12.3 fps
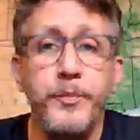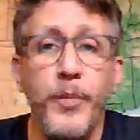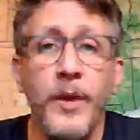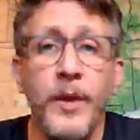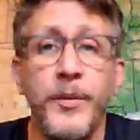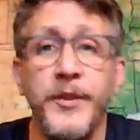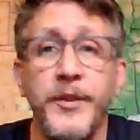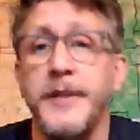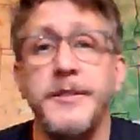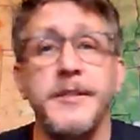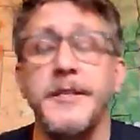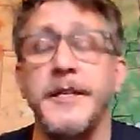But they just
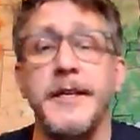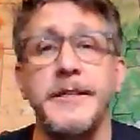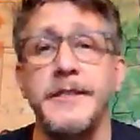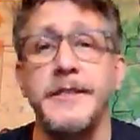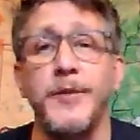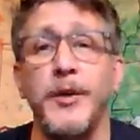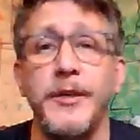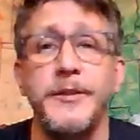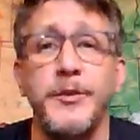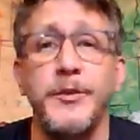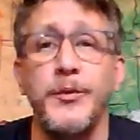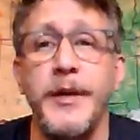think it's a
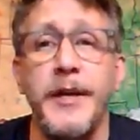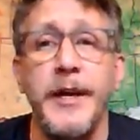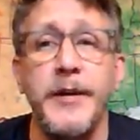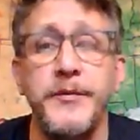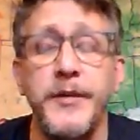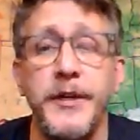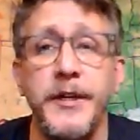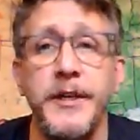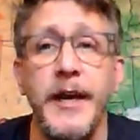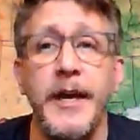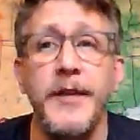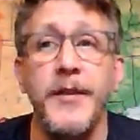way to have fun,
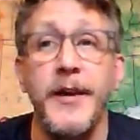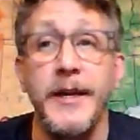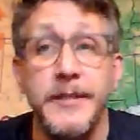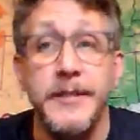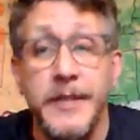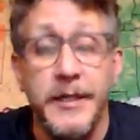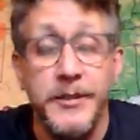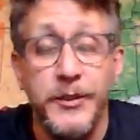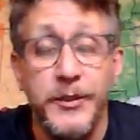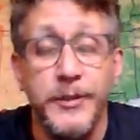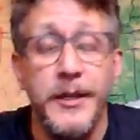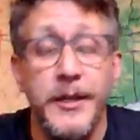and they get to test their
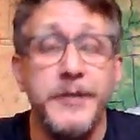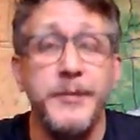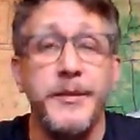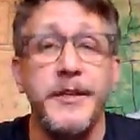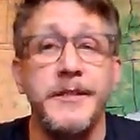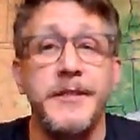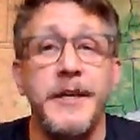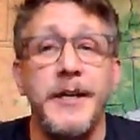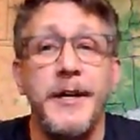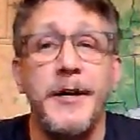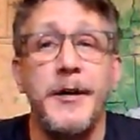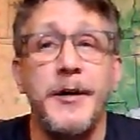classmates.
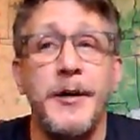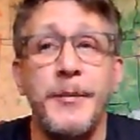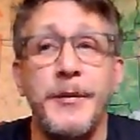And